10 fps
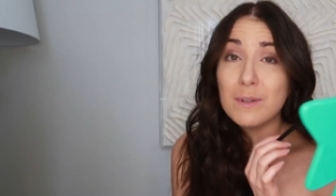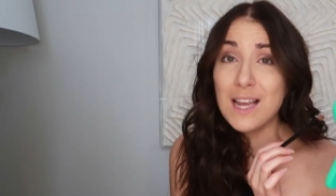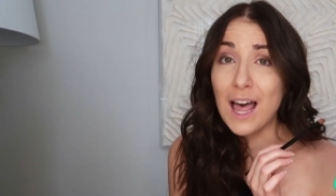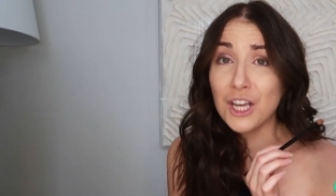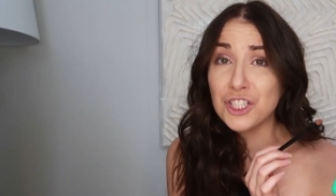
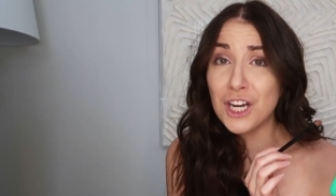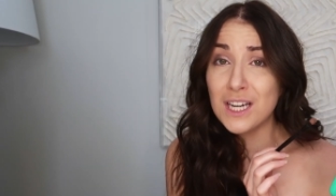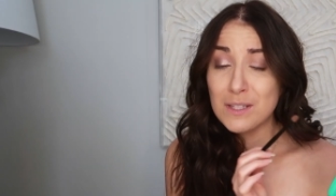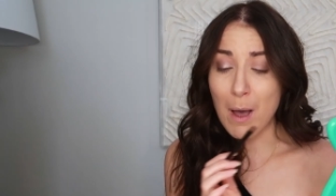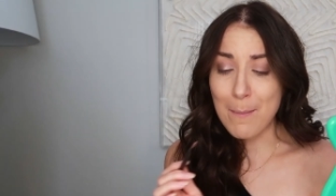metallic
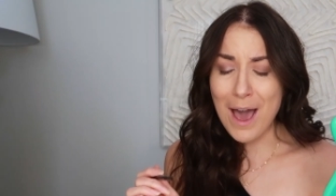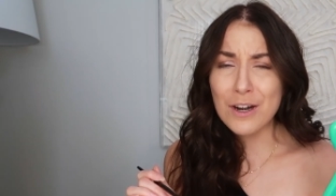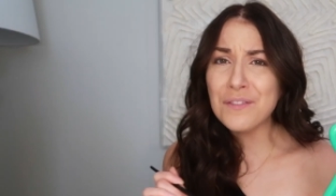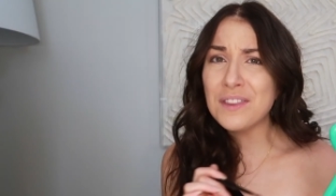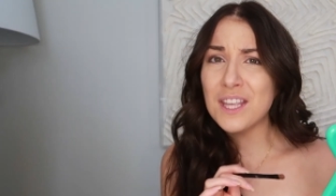shade is bomb. I
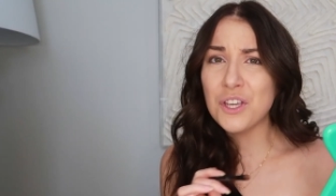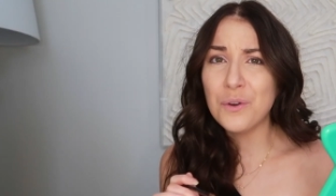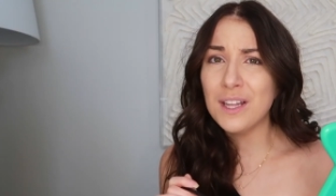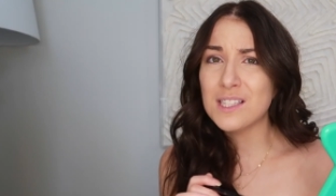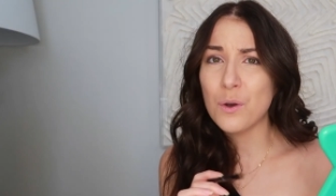don't even think
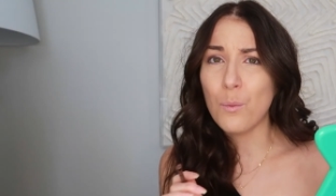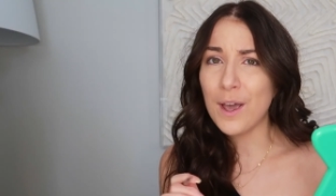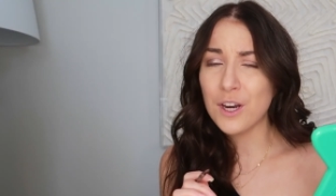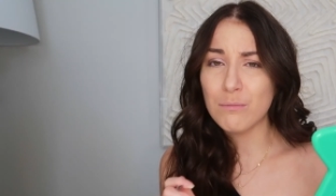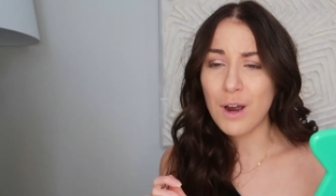you need to
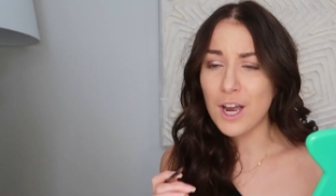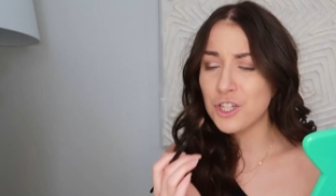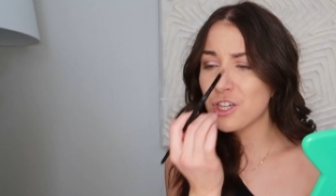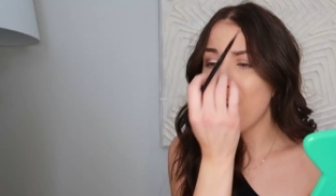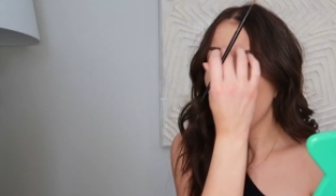wet your
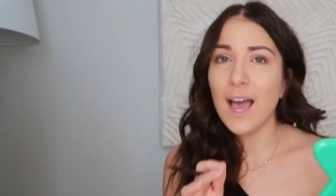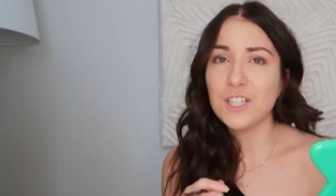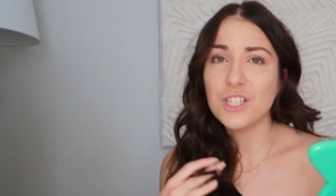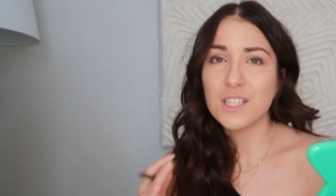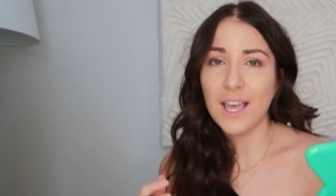brush. I
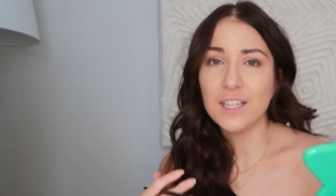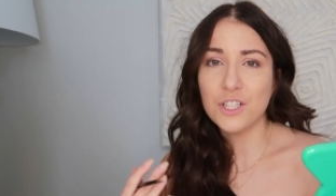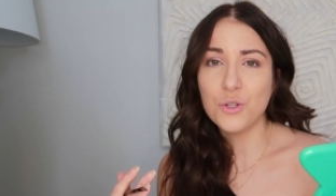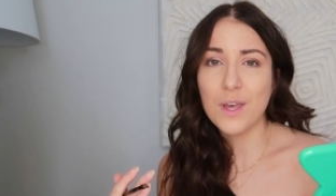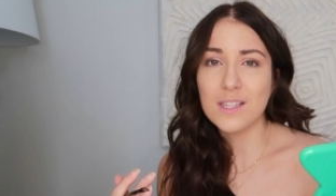just like
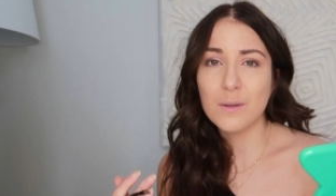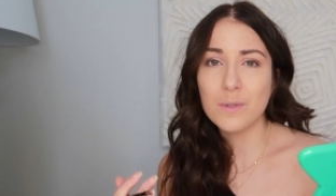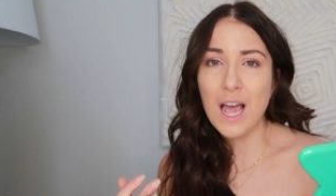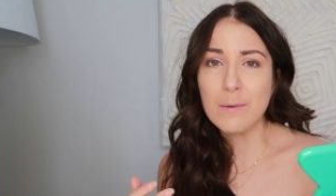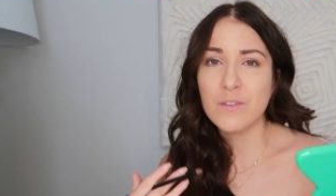to do that
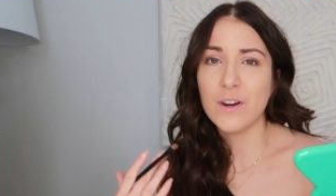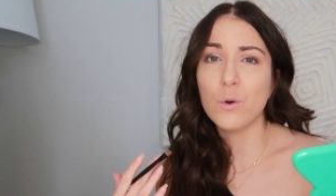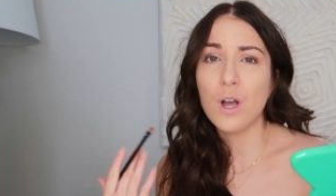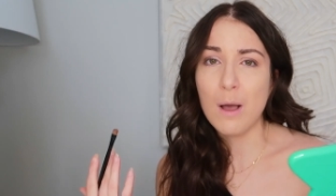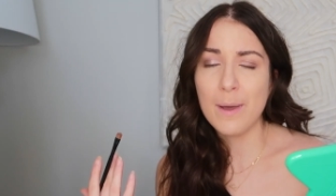sometimes if I
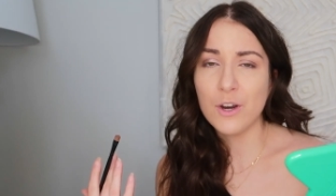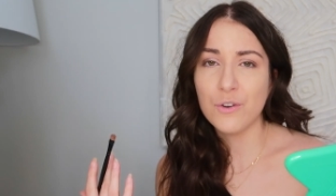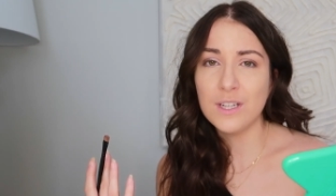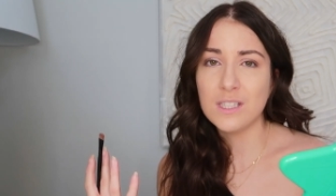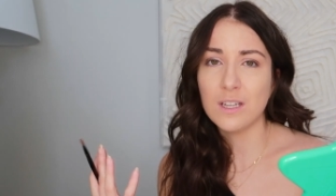don't cut my
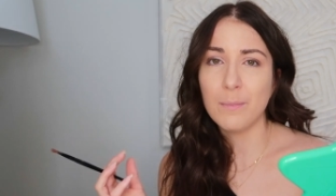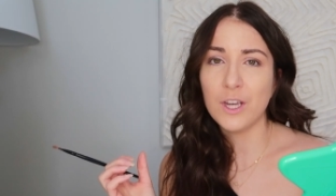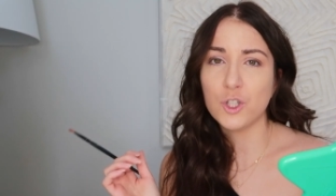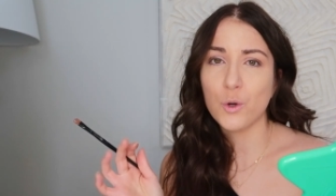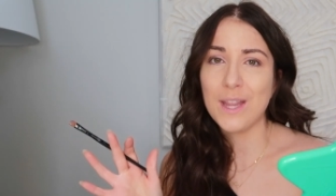crease to
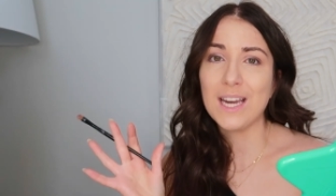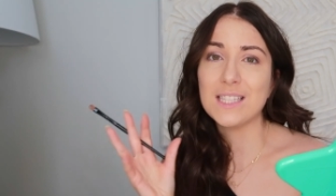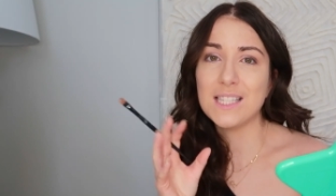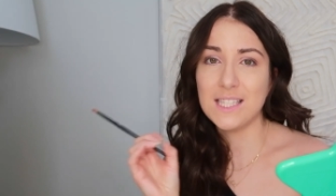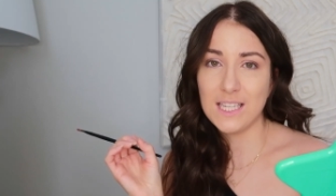make sure that
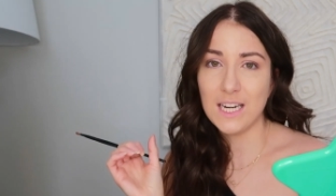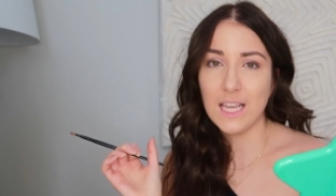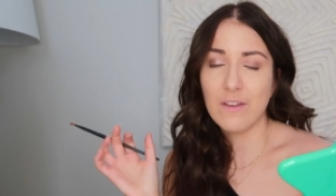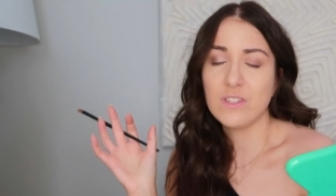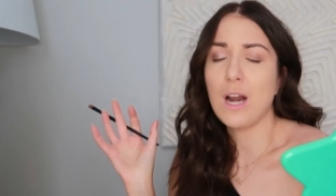it's seen
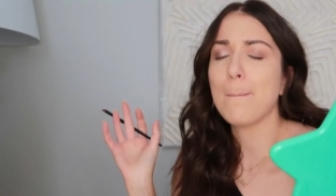and gives it